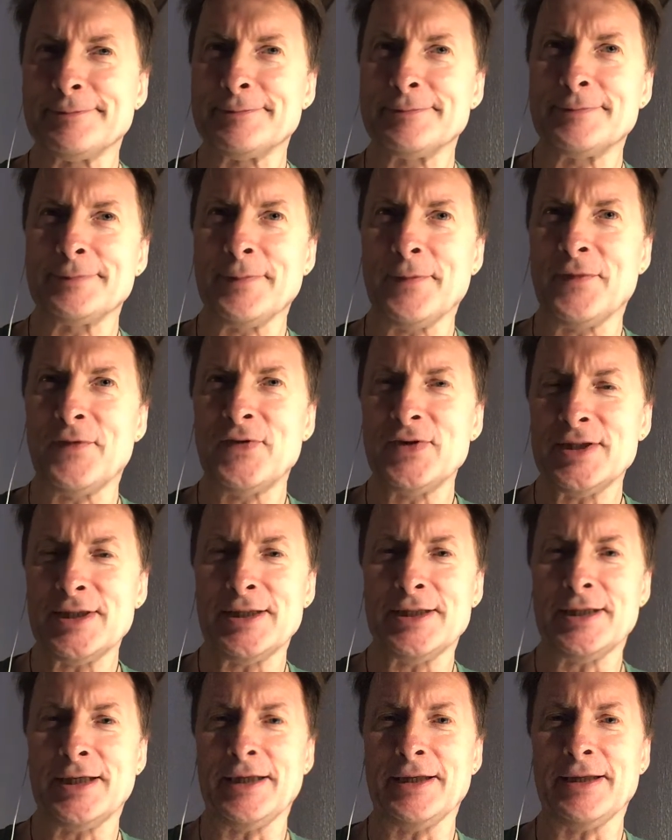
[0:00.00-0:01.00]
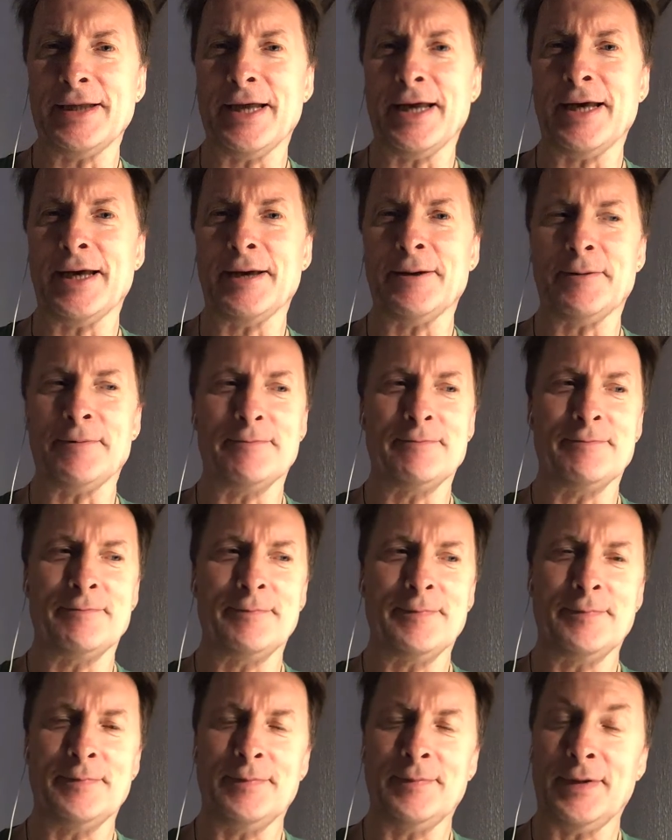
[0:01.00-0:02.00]
visiting their,
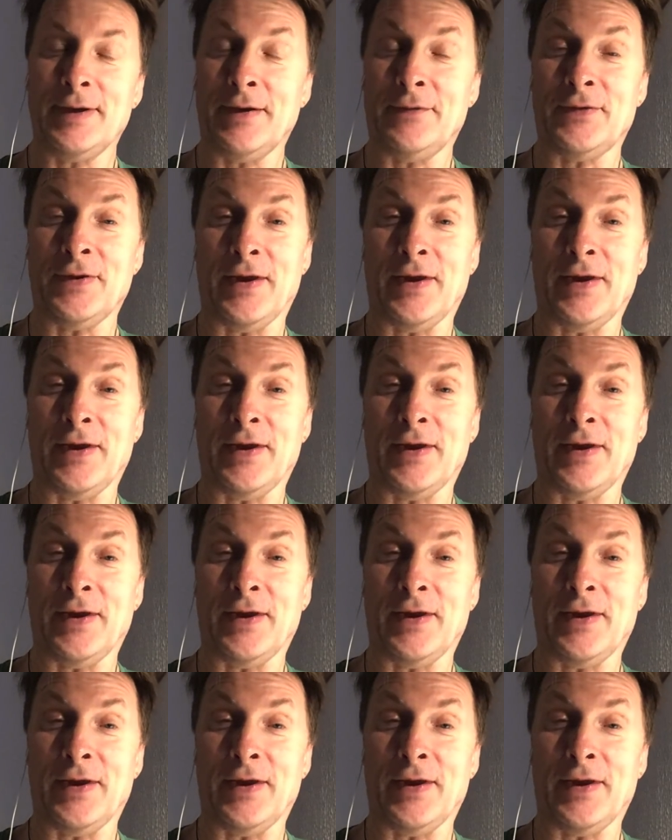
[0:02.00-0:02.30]
if they